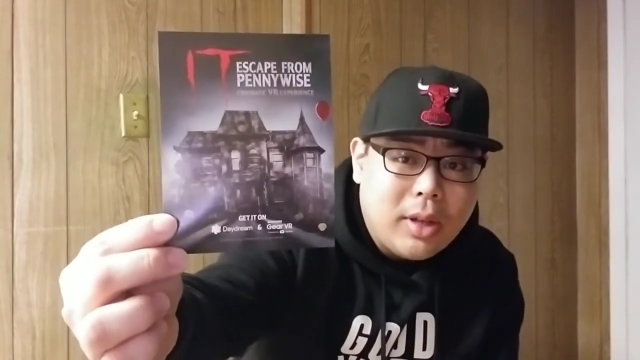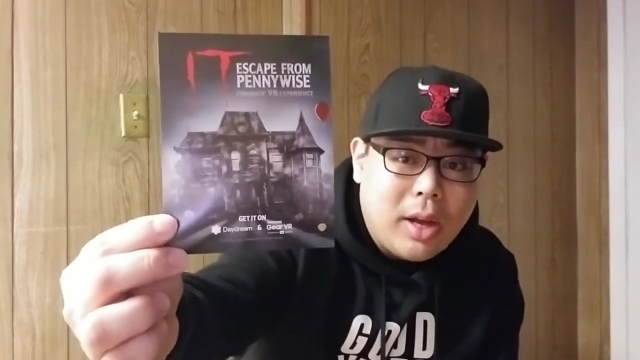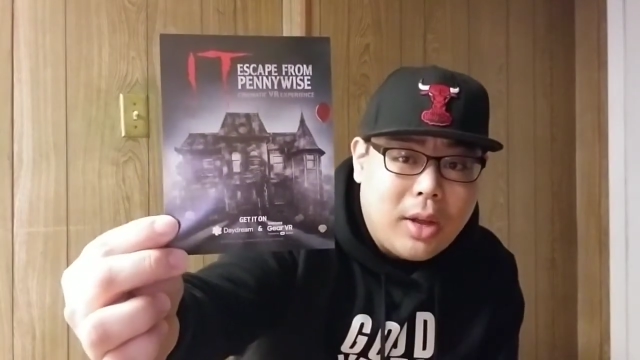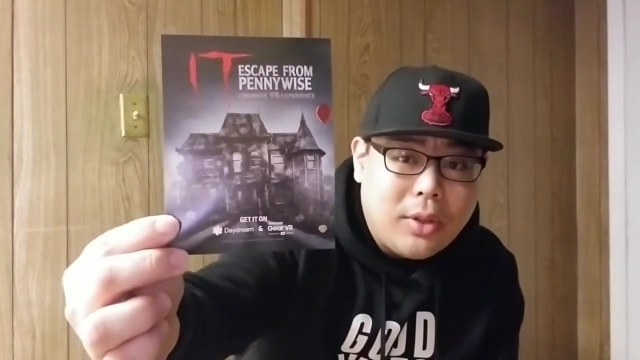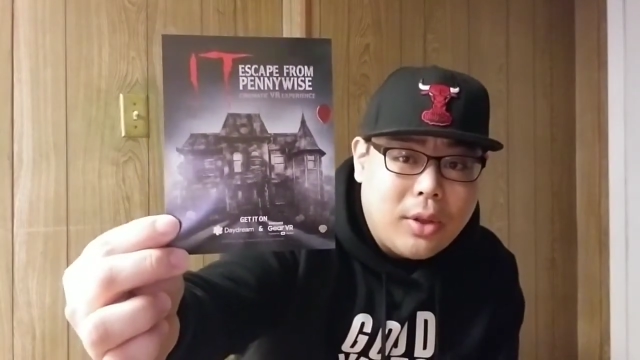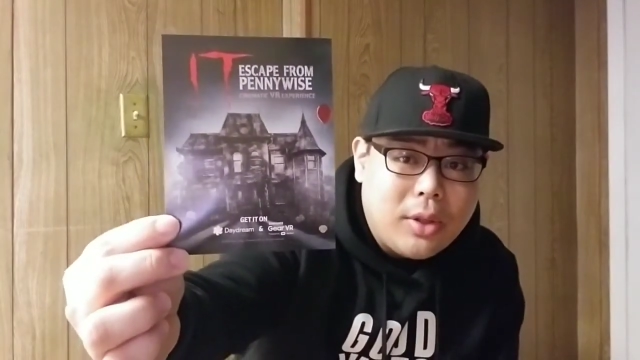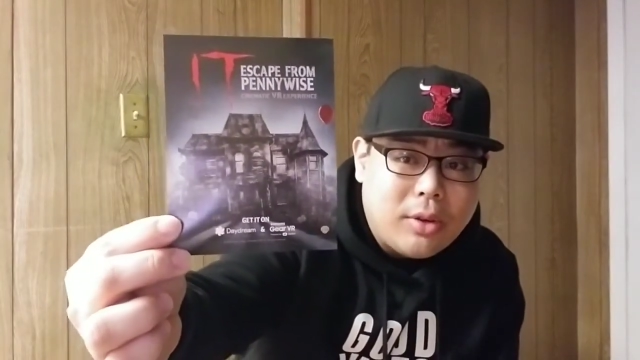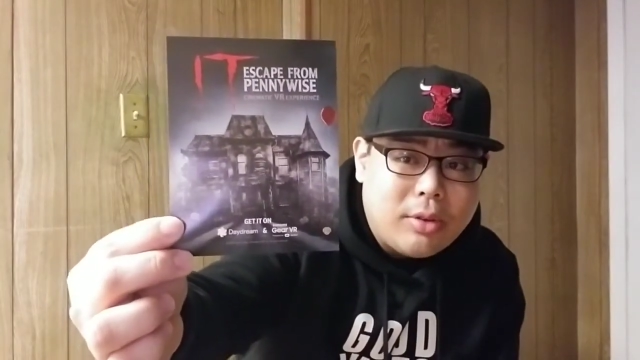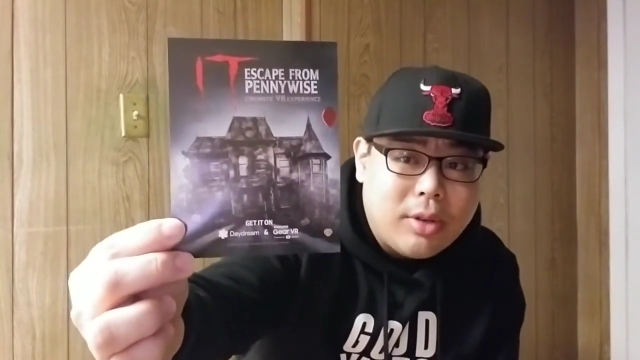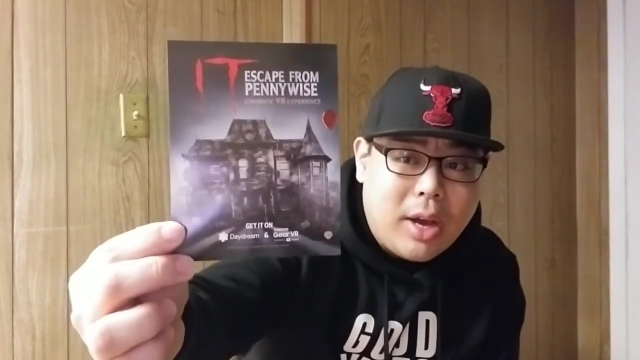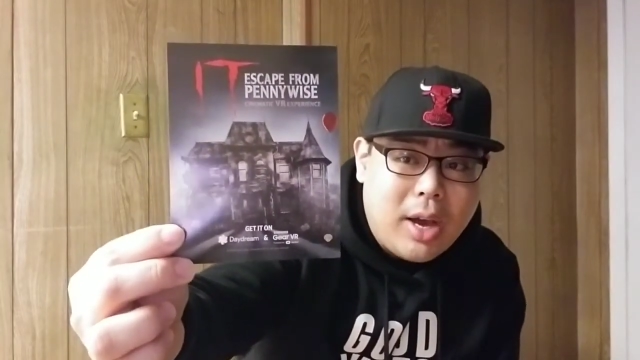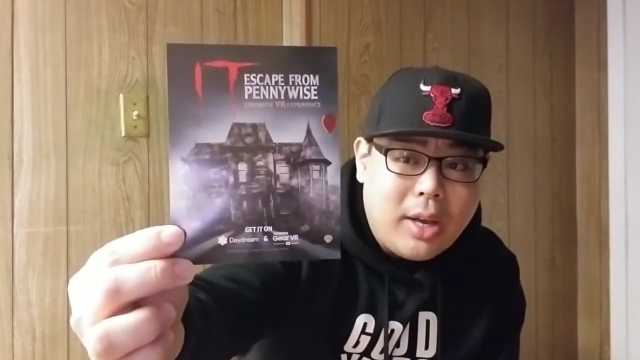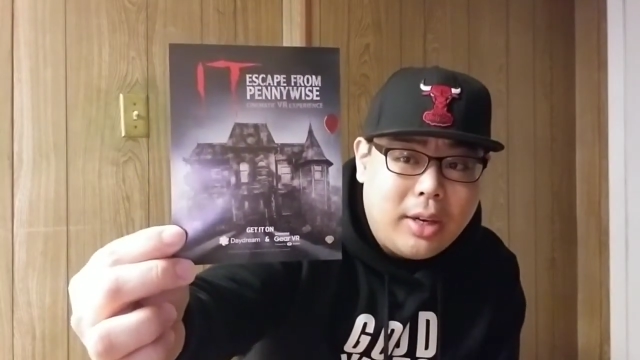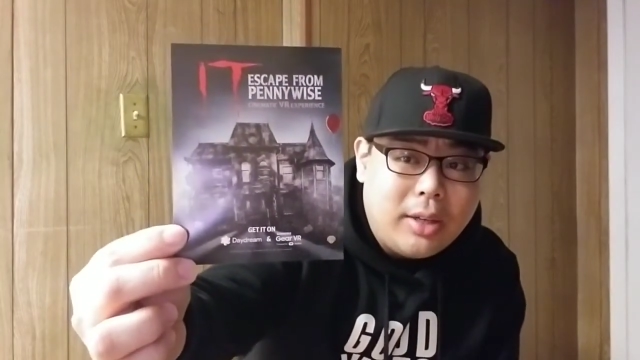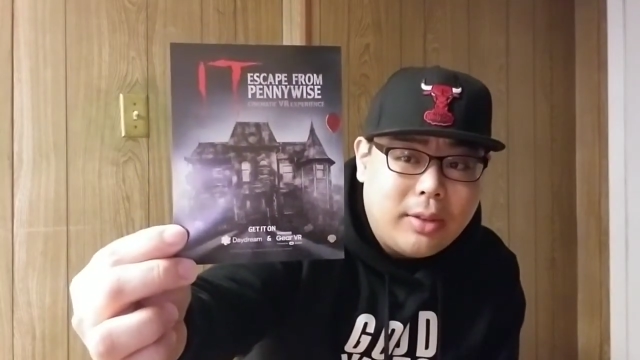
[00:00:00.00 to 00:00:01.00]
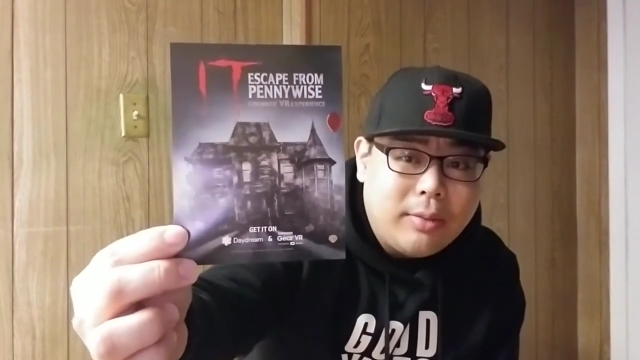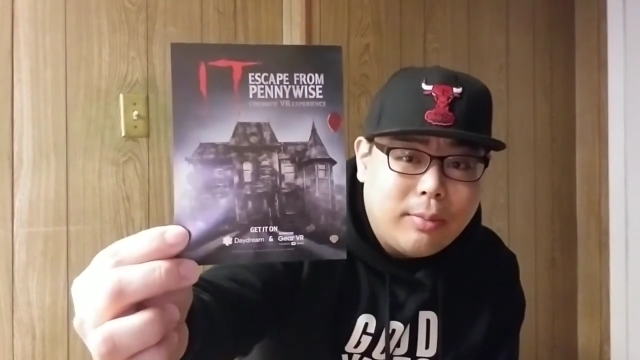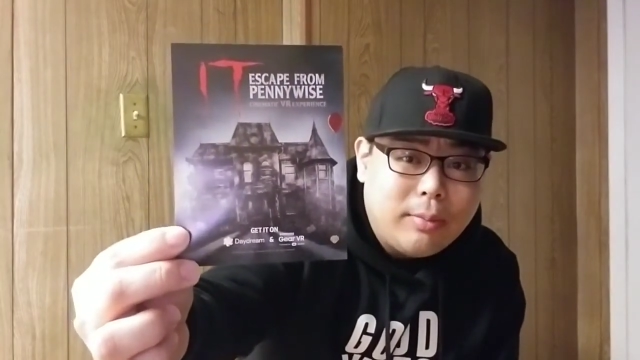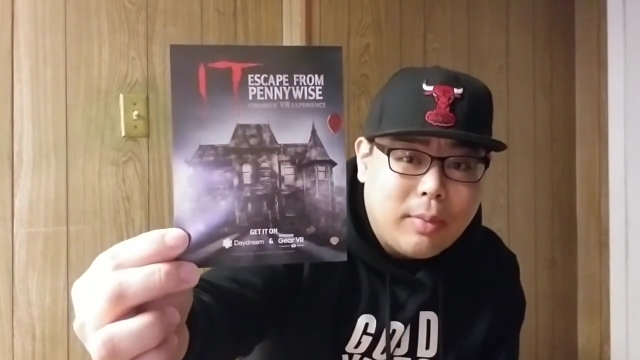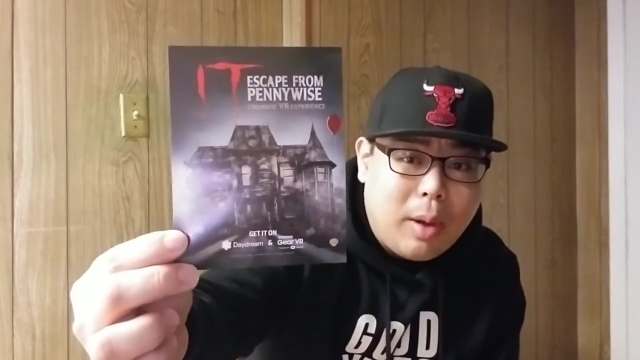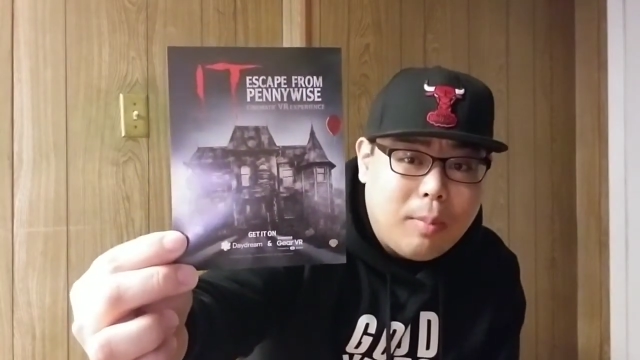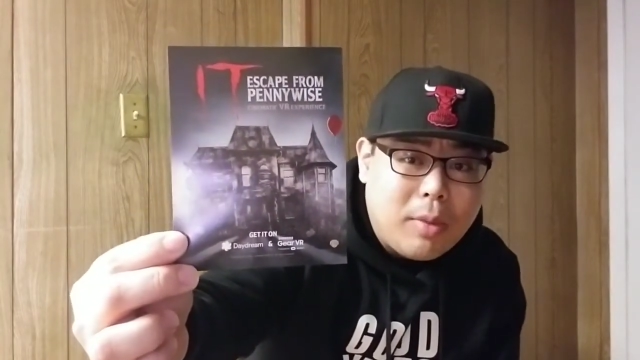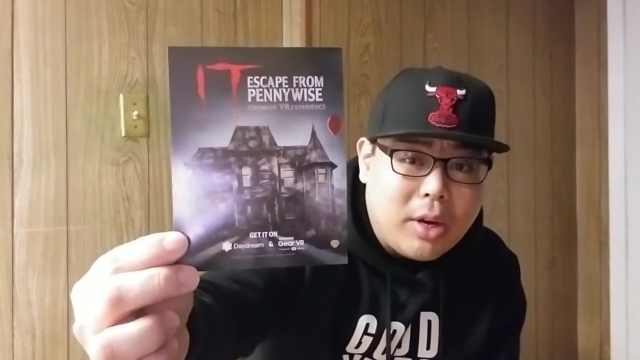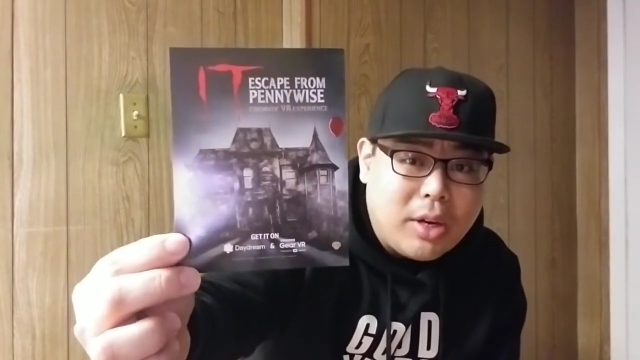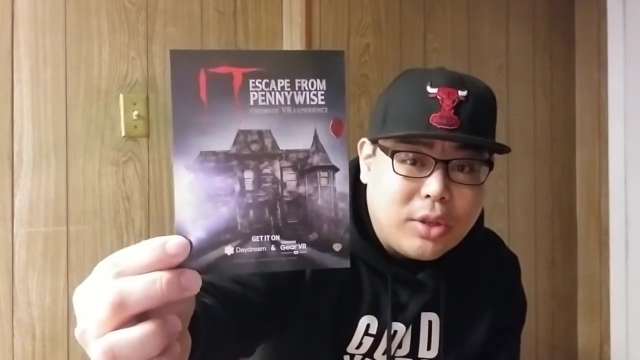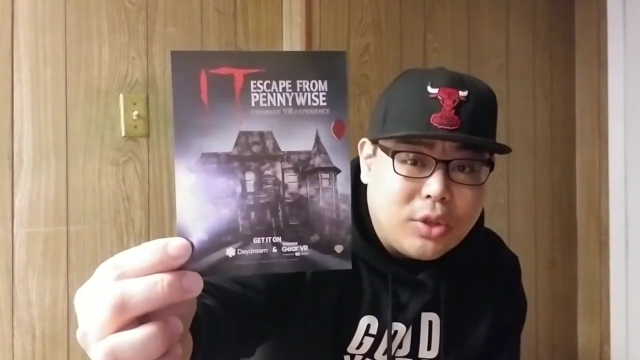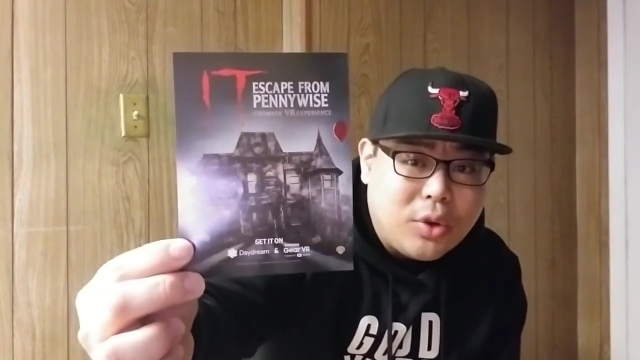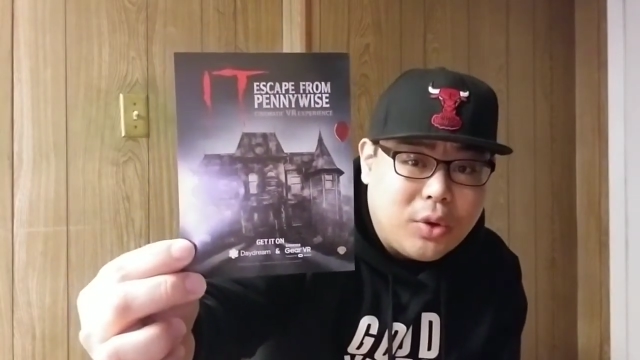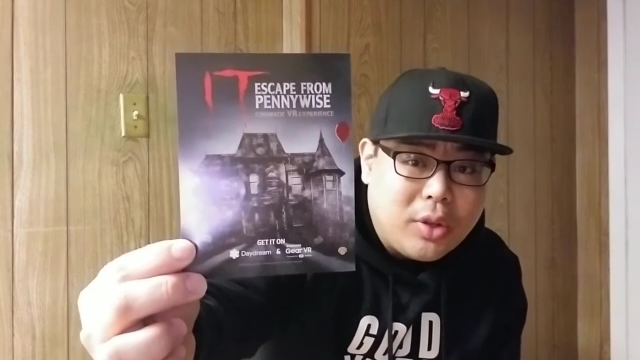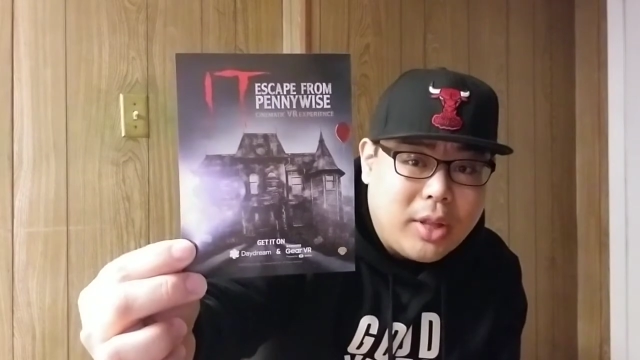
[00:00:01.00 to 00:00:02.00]
on the other side. I'm not going to
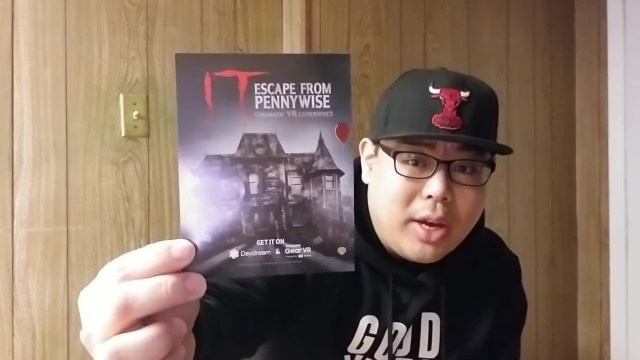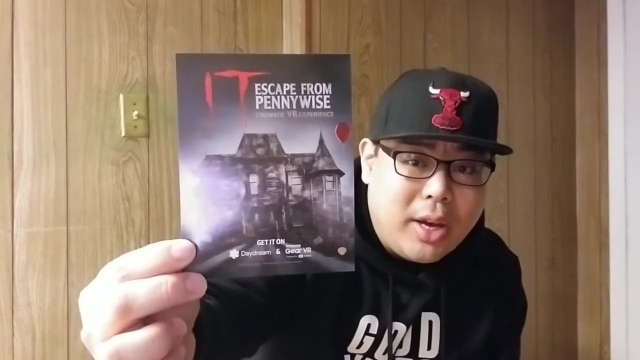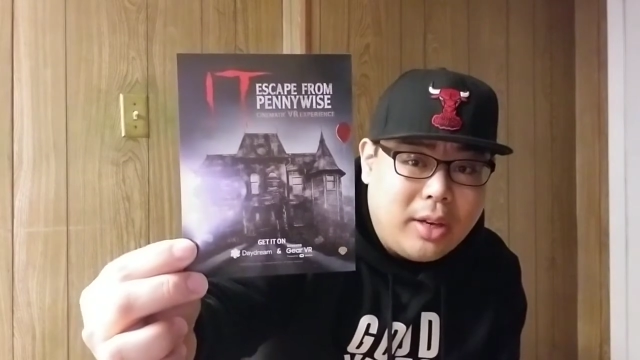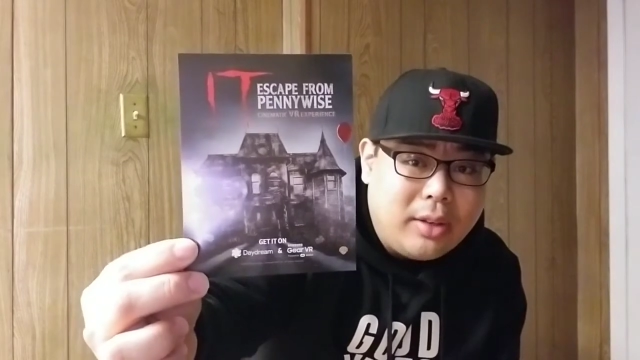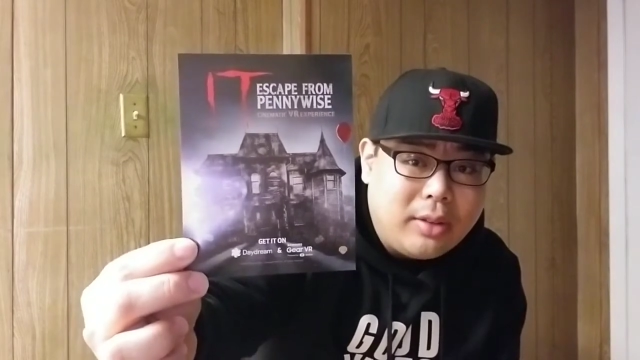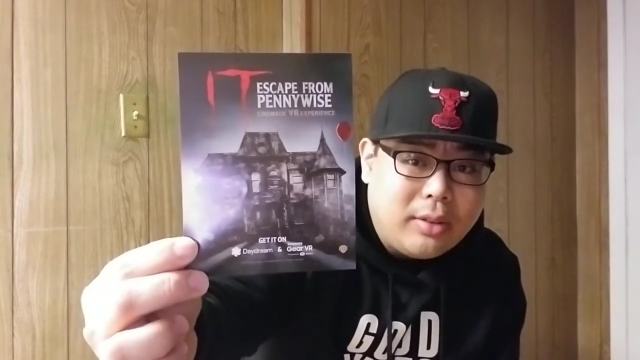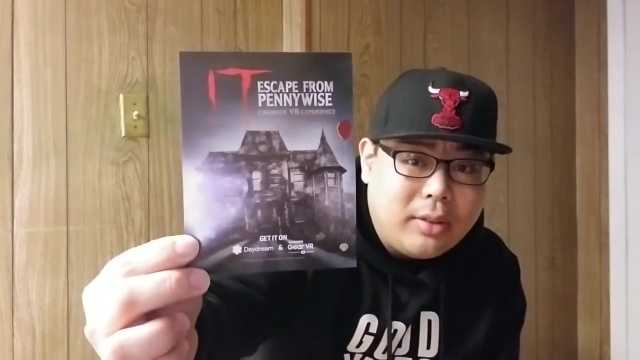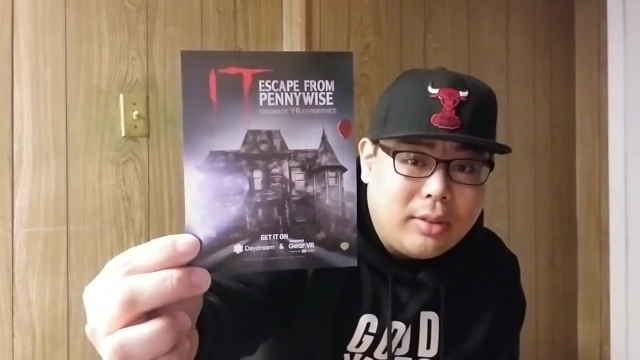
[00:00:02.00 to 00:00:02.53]
show you that.